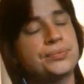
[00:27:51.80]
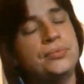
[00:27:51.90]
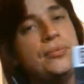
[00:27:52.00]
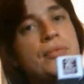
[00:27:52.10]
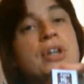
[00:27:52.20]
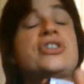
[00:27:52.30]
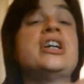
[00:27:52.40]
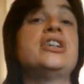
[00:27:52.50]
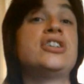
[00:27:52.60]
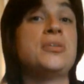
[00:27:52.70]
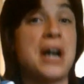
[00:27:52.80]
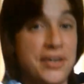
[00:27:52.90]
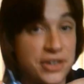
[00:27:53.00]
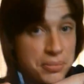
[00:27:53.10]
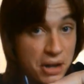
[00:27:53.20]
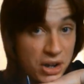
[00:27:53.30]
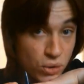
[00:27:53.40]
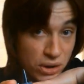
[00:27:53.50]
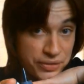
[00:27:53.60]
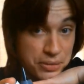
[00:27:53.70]
So you do have to buy all of
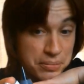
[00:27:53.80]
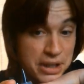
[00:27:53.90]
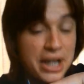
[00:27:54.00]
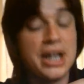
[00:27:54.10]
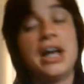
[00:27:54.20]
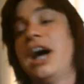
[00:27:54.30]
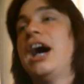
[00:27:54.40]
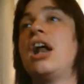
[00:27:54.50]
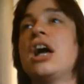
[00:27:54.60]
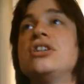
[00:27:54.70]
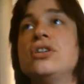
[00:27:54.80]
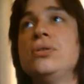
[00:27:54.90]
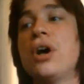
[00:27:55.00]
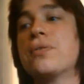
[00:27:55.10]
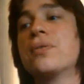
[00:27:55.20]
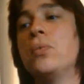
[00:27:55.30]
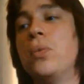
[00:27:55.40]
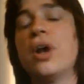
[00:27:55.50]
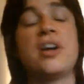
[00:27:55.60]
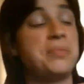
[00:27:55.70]
them. And I do know from what I've
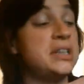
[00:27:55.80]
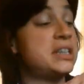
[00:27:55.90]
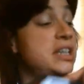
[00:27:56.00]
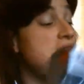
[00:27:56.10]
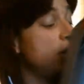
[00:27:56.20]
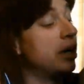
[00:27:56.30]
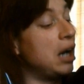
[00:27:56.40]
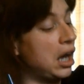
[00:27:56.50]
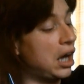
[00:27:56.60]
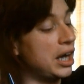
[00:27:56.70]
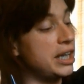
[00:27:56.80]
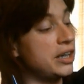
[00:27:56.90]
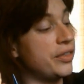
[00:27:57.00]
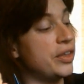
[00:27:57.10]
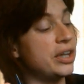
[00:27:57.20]
been seeing online that